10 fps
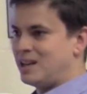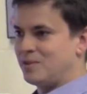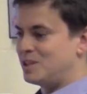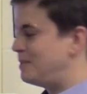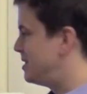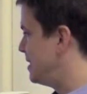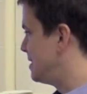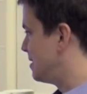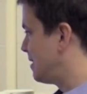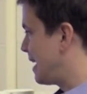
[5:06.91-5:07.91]
different
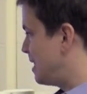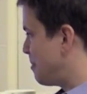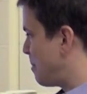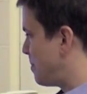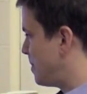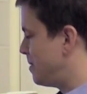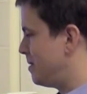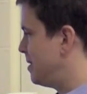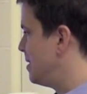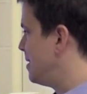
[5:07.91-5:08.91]
species, line them up,
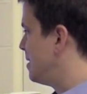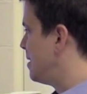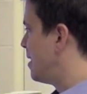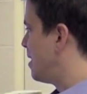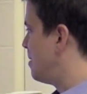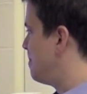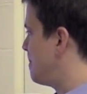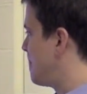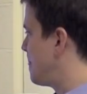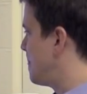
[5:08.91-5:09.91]

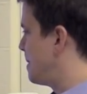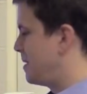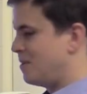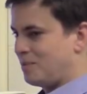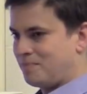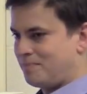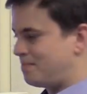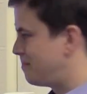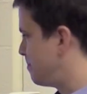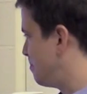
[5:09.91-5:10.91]

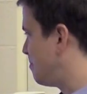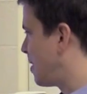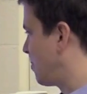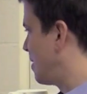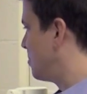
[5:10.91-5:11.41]
model the